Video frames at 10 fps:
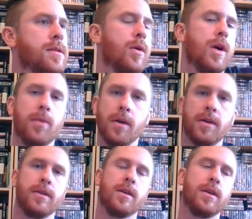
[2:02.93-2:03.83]
so I
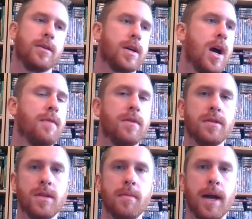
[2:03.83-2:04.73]
uploaded the
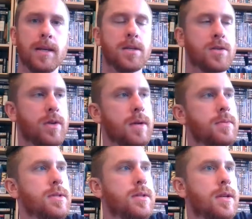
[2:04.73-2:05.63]
covers, the
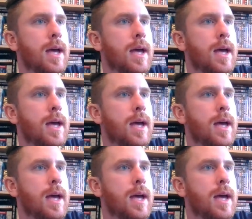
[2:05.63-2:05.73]
manuscript,